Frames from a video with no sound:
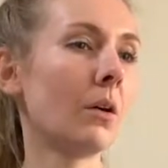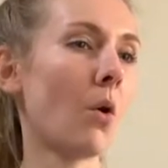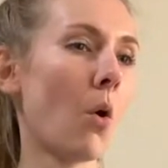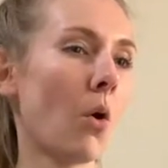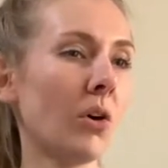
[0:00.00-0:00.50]

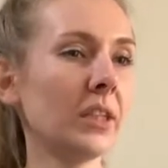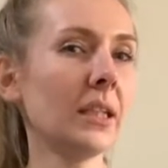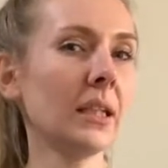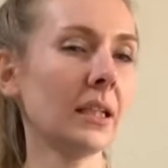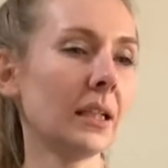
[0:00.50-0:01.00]
On,
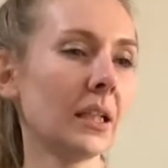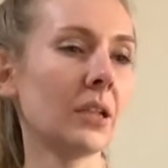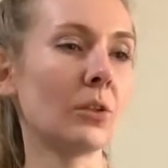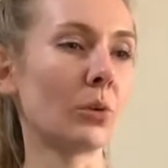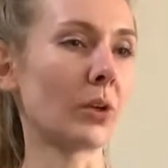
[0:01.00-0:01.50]

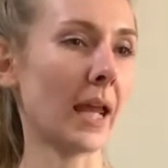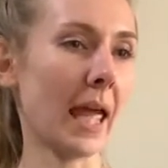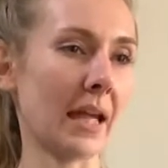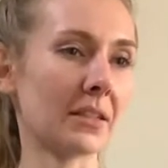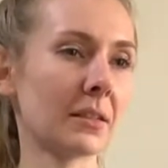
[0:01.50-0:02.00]
in, or
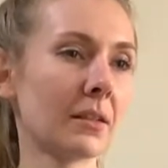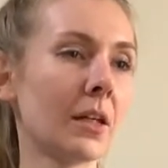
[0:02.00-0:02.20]
at.